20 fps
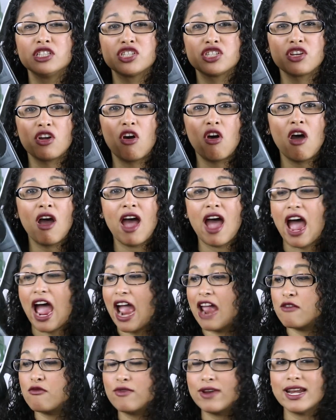So
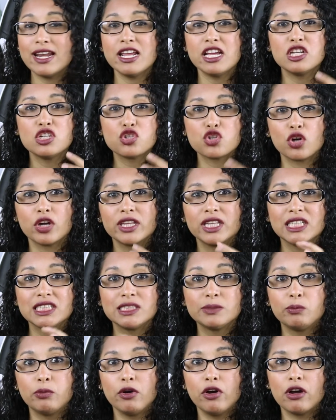I really enjoyed
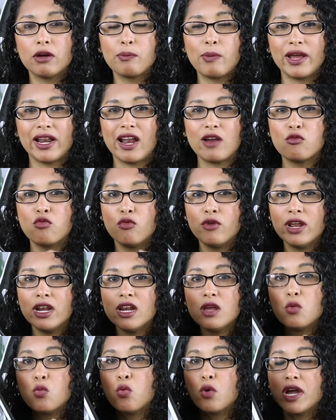this book, but I
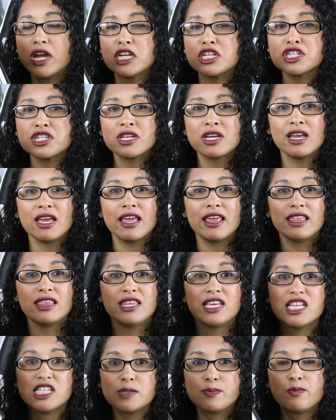really wish
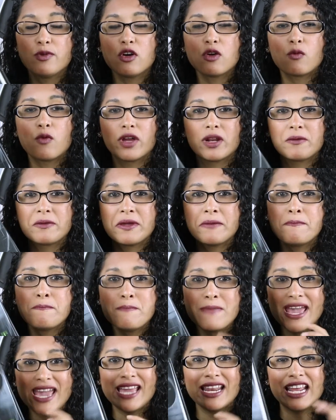this book would have been
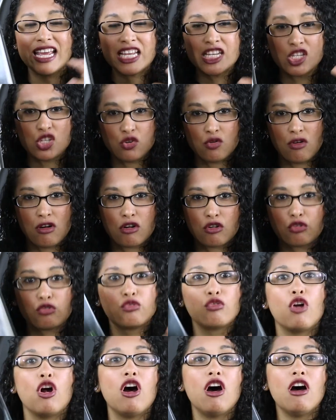made into a
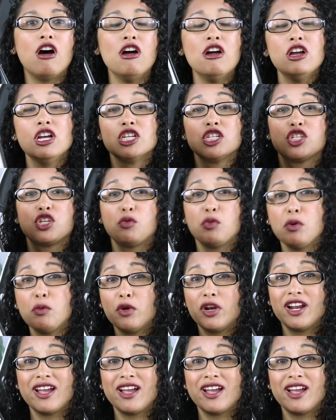crawl so we would